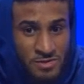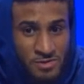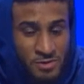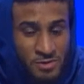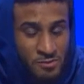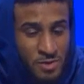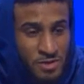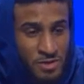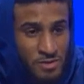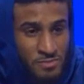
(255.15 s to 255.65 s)
You
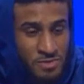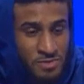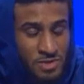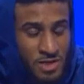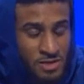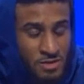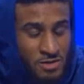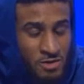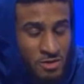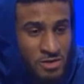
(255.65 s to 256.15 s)
know, my number's
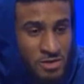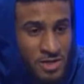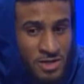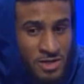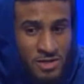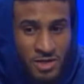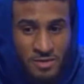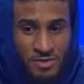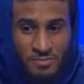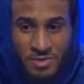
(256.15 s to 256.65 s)
not called
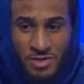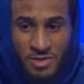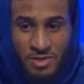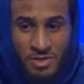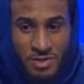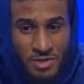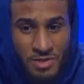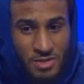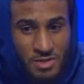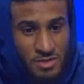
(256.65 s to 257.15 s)
that night, but
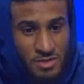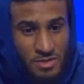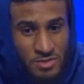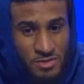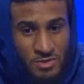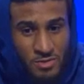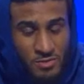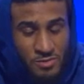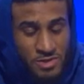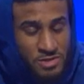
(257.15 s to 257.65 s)
you
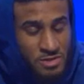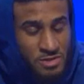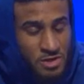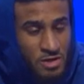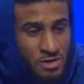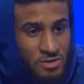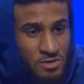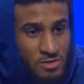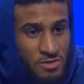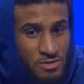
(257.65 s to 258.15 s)
know when it's
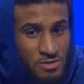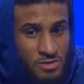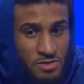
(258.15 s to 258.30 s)
called,